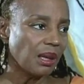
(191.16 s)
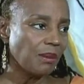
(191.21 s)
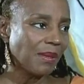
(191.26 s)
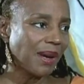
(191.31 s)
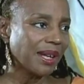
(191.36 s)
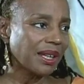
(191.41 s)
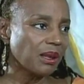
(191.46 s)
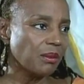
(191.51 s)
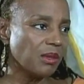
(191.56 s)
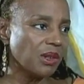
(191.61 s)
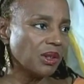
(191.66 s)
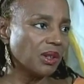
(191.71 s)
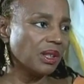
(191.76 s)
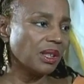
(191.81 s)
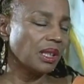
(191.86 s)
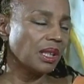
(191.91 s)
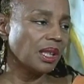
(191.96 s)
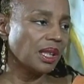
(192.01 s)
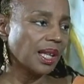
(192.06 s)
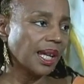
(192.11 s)
in my
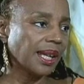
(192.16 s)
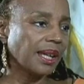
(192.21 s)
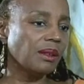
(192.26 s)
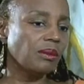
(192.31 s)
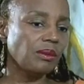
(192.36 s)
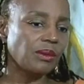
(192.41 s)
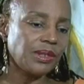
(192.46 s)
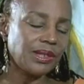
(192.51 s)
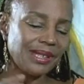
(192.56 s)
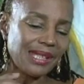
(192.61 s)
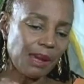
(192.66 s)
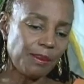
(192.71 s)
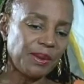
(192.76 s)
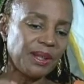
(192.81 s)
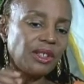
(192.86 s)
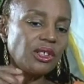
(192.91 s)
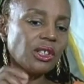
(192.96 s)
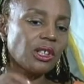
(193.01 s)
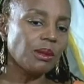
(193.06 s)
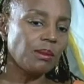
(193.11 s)
community, and I can
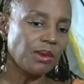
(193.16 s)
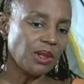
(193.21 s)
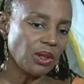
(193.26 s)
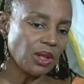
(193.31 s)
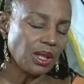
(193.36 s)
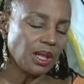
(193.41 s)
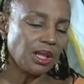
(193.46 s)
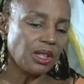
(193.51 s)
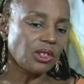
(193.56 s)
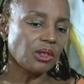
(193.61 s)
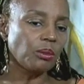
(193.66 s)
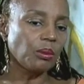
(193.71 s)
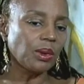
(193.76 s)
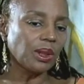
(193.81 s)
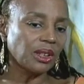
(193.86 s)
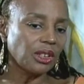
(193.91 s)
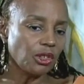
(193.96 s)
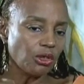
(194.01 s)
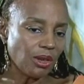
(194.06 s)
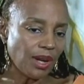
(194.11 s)
step into communities
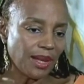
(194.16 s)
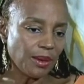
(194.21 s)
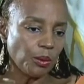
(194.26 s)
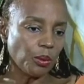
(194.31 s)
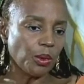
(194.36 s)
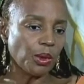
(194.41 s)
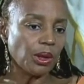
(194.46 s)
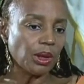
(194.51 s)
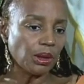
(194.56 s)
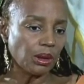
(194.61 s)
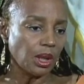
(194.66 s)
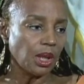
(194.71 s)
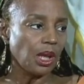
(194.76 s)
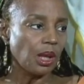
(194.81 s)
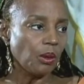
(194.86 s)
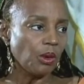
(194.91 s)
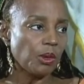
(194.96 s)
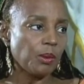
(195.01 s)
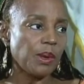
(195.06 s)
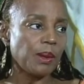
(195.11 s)
and really try to work
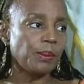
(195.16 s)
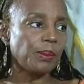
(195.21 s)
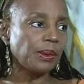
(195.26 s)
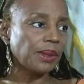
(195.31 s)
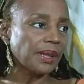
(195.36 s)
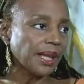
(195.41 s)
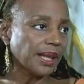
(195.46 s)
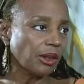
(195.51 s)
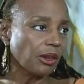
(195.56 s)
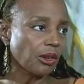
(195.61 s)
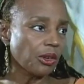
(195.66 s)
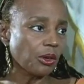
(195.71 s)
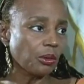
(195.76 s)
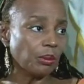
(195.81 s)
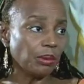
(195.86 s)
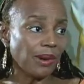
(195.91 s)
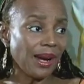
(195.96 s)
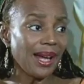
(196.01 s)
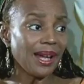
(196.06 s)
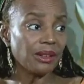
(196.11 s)
with people like
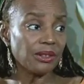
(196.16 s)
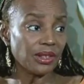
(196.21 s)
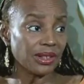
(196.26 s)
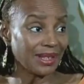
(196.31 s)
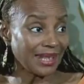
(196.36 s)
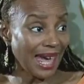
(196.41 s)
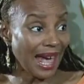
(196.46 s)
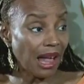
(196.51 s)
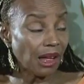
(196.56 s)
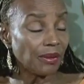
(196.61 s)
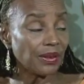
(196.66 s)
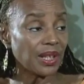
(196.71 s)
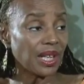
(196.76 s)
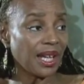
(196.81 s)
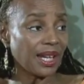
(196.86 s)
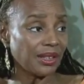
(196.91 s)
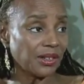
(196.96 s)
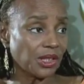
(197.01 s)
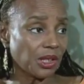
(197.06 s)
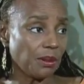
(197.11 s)
Colonel Brown to
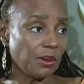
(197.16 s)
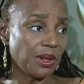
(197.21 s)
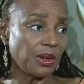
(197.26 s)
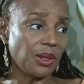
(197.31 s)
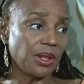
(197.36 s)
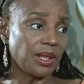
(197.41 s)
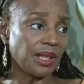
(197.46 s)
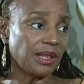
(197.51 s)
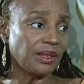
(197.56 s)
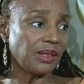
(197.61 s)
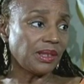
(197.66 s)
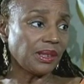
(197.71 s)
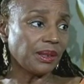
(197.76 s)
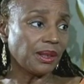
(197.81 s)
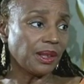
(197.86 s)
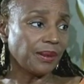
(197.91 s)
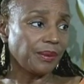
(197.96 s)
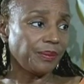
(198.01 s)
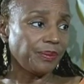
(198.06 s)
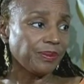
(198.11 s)
galvanize
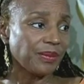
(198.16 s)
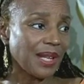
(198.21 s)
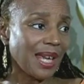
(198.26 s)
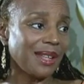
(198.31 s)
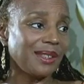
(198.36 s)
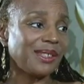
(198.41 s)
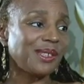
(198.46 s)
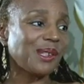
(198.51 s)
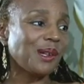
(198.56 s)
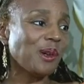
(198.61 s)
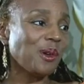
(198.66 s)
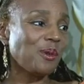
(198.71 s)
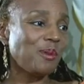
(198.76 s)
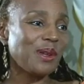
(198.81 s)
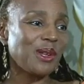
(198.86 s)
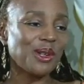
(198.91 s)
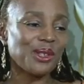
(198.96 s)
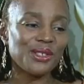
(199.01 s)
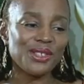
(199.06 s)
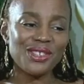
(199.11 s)
communities. And
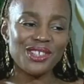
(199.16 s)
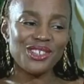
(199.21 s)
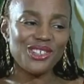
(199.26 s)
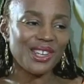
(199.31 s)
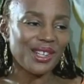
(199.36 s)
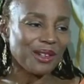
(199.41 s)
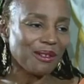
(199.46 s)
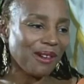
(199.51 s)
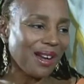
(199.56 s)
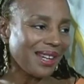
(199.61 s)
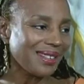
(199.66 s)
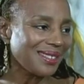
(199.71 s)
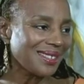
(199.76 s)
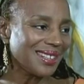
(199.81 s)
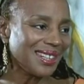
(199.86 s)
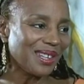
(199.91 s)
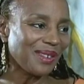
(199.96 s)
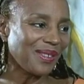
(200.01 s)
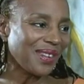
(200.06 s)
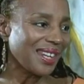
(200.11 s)
so because of the
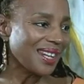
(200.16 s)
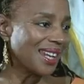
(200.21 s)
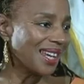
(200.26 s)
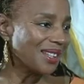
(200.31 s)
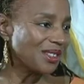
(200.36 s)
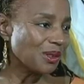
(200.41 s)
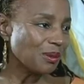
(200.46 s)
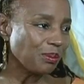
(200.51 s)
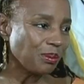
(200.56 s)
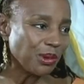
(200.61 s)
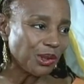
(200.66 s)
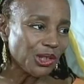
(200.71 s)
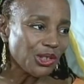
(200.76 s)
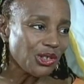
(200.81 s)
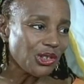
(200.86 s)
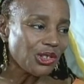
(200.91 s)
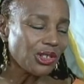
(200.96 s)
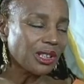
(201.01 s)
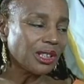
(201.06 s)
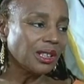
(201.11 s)
generosity of
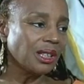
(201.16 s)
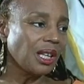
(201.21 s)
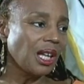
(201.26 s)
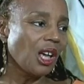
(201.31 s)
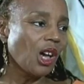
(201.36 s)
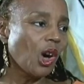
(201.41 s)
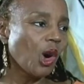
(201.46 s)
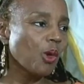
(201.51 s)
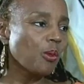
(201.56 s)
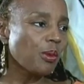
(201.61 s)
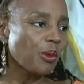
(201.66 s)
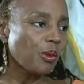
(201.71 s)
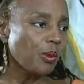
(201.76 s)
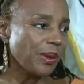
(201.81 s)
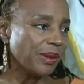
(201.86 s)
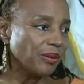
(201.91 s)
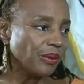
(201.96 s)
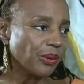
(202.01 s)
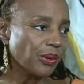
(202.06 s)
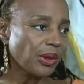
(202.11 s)
Anheuser-Busch and
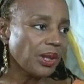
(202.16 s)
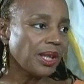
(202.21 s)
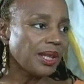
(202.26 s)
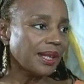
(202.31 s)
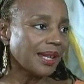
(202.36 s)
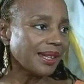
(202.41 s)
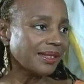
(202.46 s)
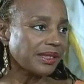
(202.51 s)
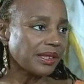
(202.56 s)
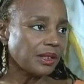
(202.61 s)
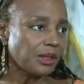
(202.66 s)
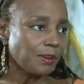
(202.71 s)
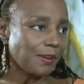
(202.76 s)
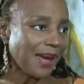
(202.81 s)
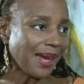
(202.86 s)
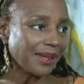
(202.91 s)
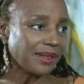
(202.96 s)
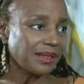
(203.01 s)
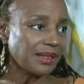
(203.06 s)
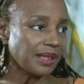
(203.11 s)
Oprah Winfrey and
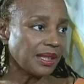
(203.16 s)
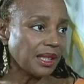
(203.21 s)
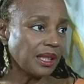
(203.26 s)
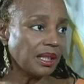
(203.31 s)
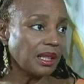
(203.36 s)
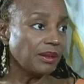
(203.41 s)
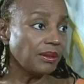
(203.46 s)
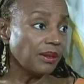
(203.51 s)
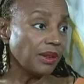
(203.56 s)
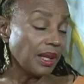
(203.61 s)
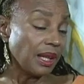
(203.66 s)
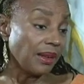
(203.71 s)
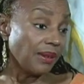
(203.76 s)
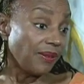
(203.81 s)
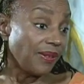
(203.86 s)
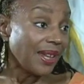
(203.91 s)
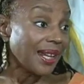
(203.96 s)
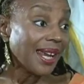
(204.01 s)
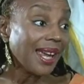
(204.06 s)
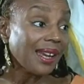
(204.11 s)
Essence Magazine and
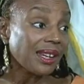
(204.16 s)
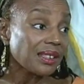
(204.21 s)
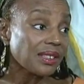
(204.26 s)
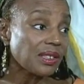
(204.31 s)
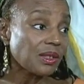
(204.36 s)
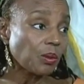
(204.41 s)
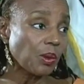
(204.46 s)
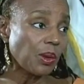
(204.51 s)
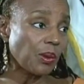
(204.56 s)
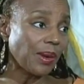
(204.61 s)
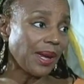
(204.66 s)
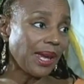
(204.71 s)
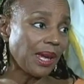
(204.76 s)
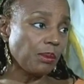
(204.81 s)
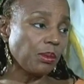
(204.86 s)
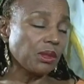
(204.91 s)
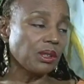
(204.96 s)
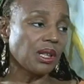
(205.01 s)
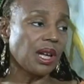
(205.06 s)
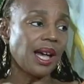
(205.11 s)
FedEx, we were
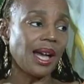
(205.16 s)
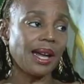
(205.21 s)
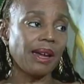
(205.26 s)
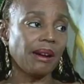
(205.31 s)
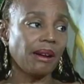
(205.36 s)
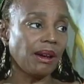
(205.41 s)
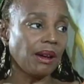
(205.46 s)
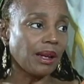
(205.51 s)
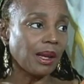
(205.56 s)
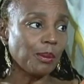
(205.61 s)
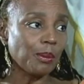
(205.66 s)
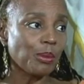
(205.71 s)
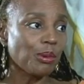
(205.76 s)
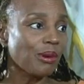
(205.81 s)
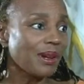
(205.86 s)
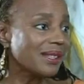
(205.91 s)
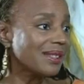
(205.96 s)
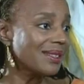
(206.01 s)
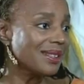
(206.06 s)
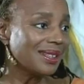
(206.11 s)
able to hire a
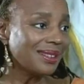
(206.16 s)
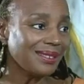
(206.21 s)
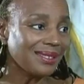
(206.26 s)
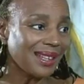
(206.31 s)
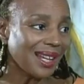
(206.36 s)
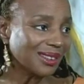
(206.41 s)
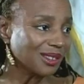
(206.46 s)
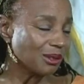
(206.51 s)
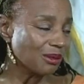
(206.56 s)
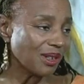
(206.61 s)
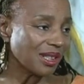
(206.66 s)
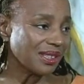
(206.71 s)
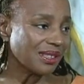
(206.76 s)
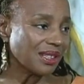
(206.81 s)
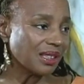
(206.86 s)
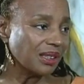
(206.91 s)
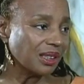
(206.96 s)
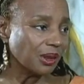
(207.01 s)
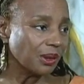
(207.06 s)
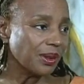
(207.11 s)
president, Dr.
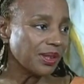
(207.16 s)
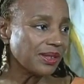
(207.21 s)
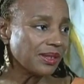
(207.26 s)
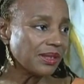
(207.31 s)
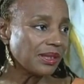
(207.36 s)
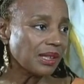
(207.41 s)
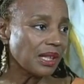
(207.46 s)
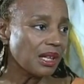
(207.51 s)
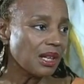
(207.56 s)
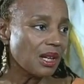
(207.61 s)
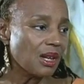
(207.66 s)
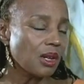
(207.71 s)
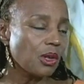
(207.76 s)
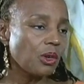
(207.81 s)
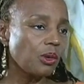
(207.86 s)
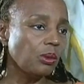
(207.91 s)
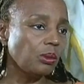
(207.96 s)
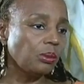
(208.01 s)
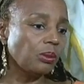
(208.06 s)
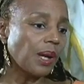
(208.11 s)
Rustin Lewis,
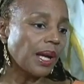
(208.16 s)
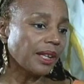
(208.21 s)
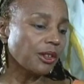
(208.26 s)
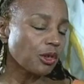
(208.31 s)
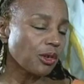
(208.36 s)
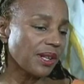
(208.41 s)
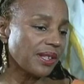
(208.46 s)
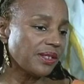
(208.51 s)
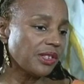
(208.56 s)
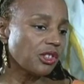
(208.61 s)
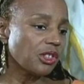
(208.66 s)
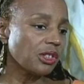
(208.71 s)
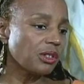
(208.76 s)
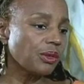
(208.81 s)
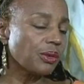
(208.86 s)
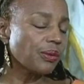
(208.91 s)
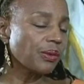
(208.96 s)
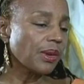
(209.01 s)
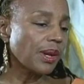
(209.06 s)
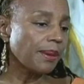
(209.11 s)
who
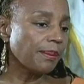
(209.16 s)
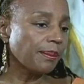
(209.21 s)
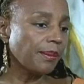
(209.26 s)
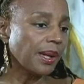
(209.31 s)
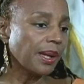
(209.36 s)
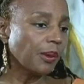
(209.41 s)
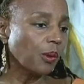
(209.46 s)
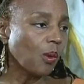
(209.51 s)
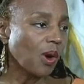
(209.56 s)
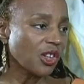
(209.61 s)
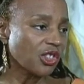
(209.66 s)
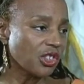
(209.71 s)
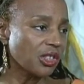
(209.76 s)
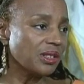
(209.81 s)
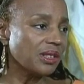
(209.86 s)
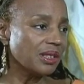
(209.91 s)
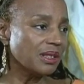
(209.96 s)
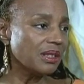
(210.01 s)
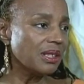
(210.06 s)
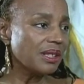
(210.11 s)
transitioned from
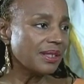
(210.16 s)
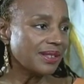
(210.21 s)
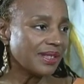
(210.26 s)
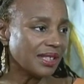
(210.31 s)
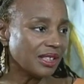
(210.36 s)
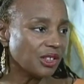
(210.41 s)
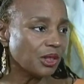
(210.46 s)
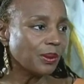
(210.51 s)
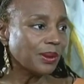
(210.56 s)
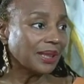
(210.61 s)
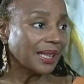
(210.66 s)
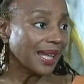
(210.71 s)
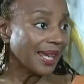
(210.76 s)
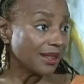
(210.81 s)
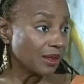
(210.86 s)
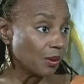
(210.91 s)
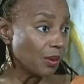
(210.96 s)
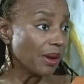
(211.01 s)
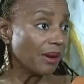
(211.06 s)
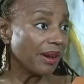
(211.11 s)
Washington, D.C. to
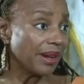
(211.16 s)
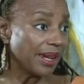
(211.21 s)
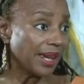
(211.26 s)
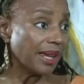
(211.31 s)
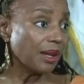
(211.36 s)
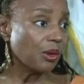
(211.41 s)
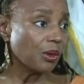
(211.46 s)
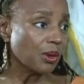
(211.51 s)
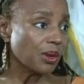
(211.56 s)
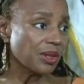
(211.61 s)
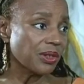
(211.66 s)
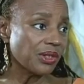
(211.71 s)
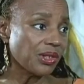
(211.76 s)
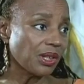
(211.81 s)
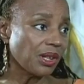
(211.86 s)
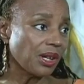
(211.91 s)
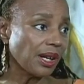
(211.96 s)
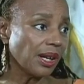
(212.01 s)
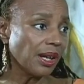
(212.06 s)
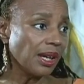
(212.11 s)
Atlanta, where our
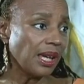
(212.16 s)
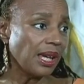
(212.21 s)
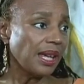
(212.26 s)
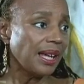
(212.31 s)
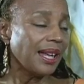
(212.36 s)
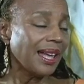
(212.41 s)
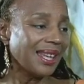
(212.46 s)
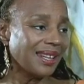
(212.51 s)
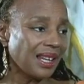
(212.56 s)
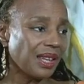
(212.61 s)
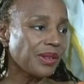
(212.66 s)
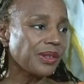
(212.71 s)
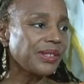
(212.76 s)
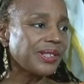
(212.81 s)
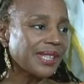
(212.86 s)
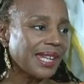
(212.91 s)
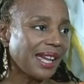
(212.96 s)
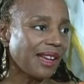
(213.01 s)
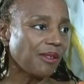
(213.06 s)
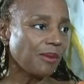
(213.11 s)
headquarters are, and
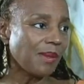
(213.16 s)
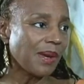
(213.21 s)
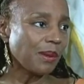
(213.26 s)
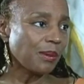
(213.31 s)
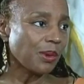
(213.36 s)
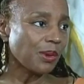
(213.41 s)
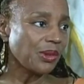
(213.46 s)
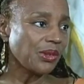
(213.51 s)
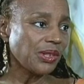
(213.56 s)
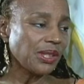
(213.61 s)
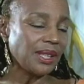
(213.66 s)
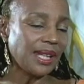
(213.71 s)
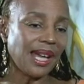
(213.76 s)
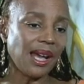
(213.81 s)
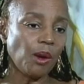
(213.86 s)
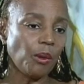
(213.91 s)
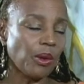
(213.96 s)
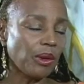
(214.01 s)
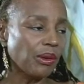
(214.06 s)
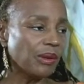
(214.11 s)
other staff members, and
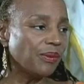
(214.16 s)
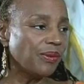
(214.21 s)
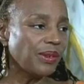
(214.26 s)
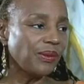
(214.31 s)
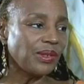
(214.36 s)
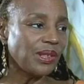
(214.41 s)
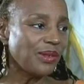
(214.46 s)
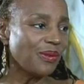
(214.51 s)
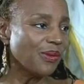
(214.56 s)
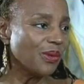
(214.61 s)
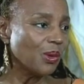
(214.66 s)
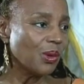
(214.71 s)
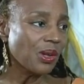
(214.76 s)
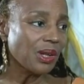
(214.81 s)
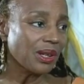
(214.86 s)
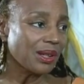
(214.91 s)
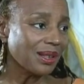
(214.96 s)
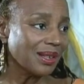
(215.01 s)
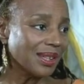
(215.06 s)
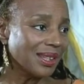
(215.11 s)
now we're in
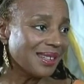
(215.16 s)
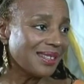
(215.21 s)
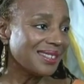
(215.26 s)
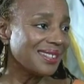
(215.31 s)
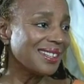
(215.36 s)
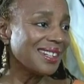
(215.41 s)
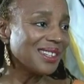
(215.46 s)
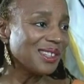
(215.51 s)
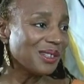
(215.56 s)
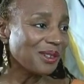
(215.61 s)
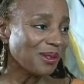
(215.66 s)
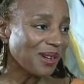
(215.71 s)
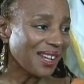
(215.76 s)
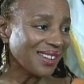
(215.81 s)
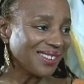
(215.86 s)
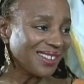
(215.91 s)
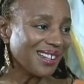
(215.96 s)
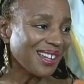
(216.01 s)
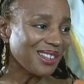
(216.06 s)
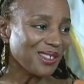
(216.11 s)
54 cities
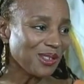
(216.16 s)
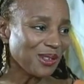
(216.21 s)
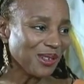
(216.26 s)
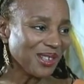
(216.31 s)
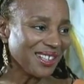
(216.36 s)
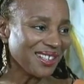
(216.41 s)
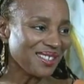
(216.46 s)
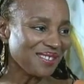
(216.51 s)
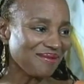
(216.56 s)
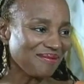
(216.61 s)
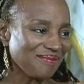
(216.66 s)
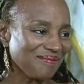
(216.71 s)
around the country.